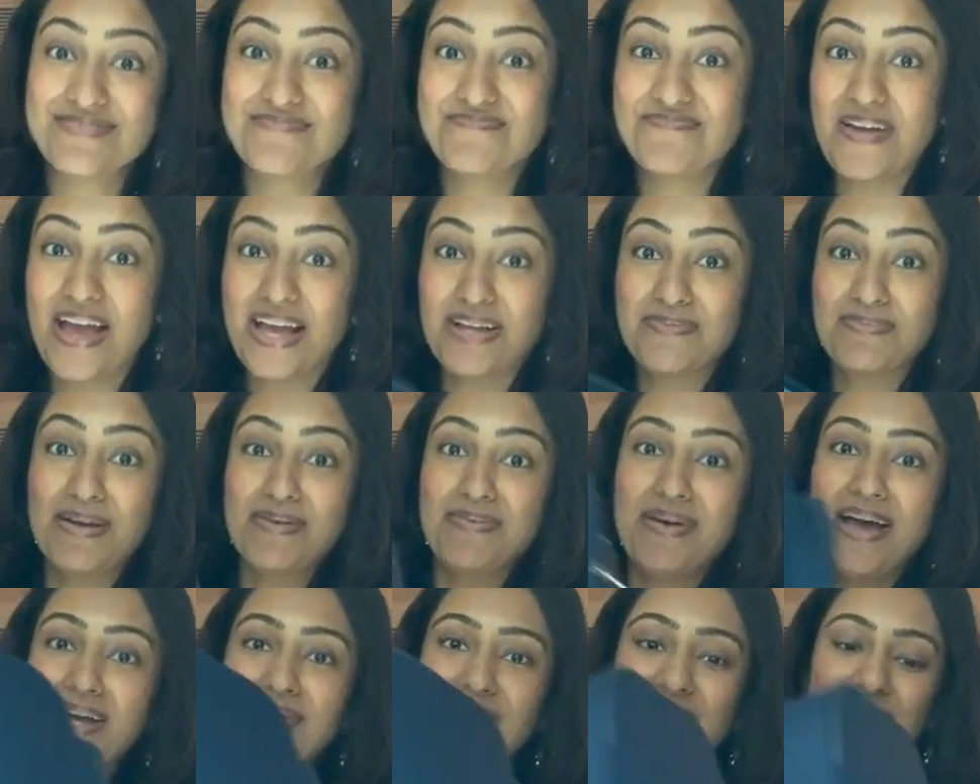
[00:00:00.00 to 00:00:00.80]
pack my
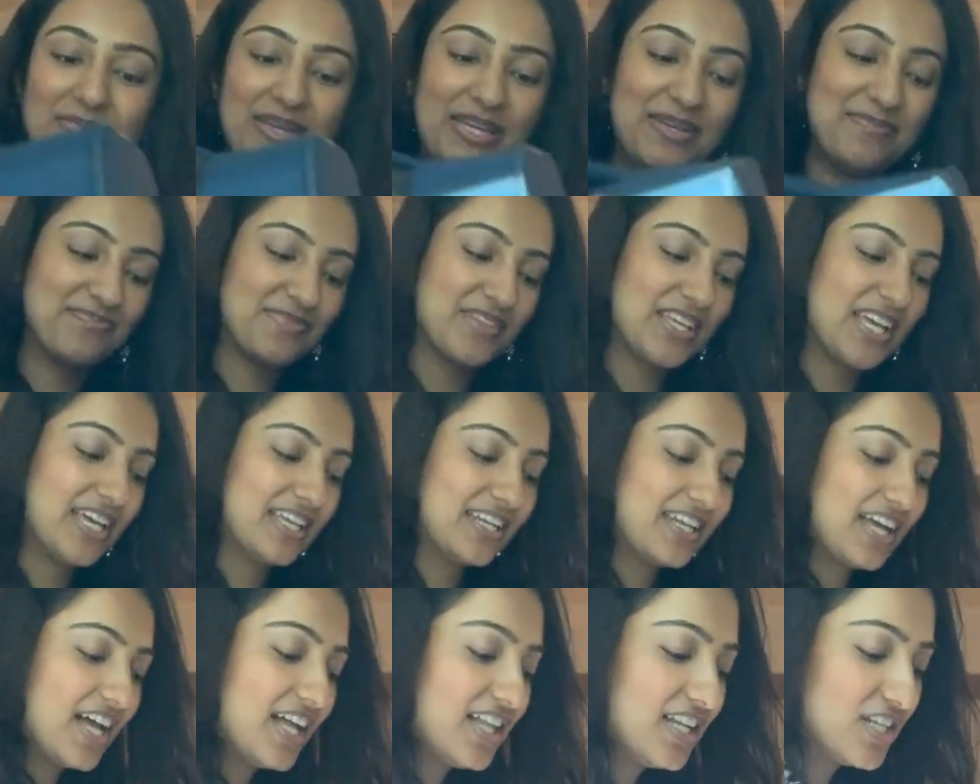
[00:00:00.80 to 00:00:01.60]
bag with me
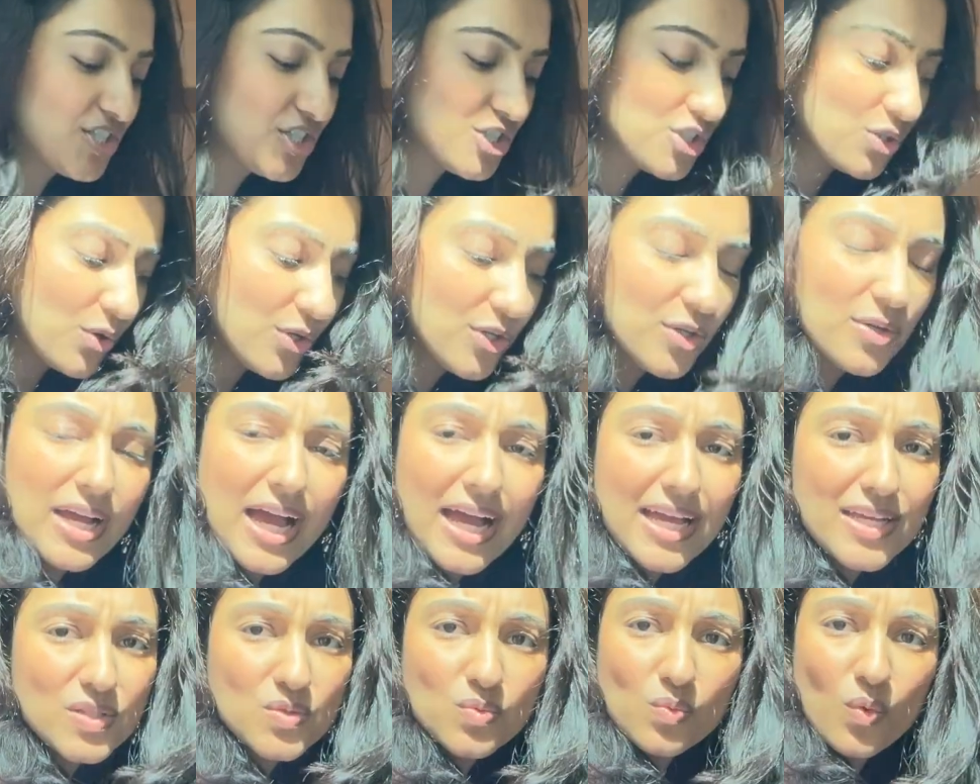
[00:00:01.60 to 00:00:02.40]
and I'll show you
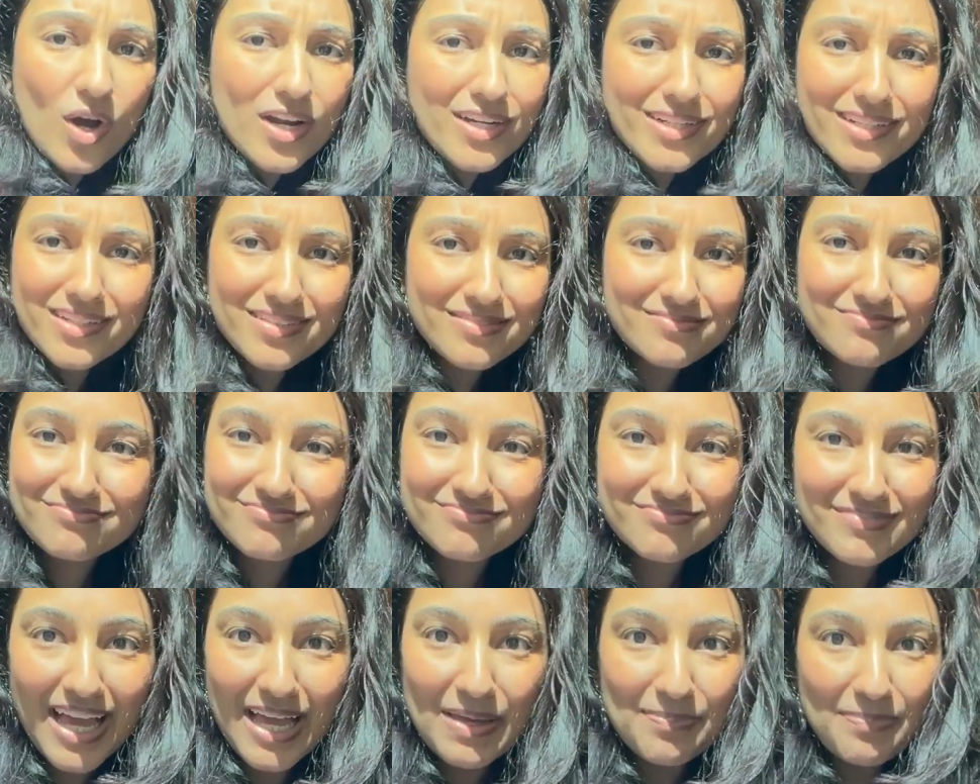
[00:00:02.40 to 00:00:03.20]
guys what
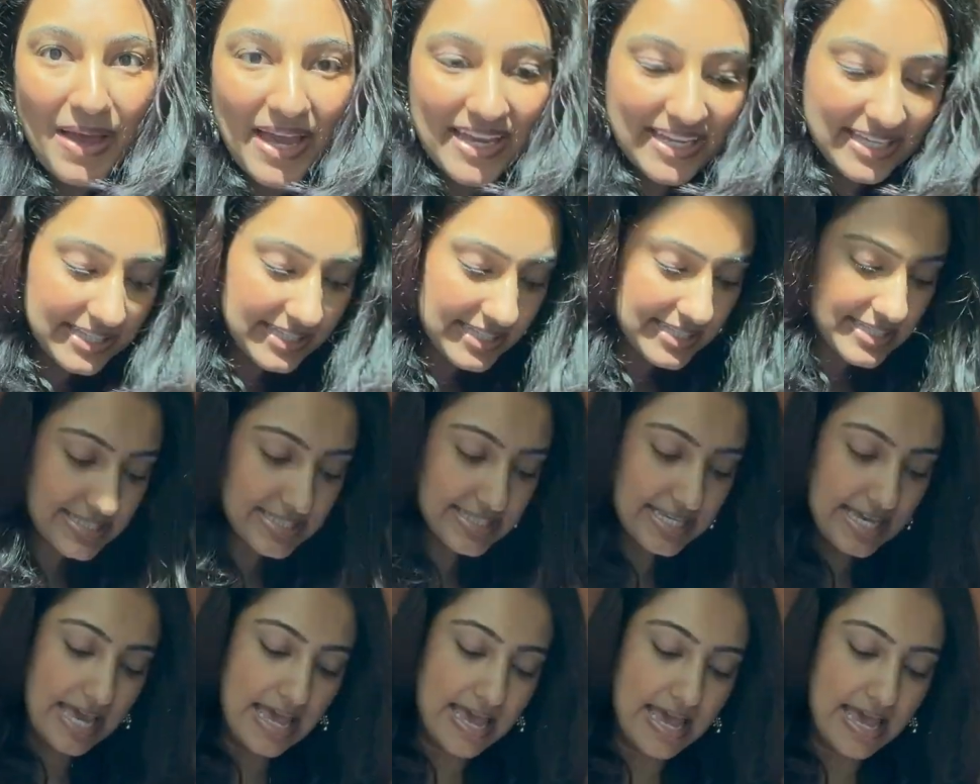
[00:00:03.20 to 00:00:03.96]
I pack in this.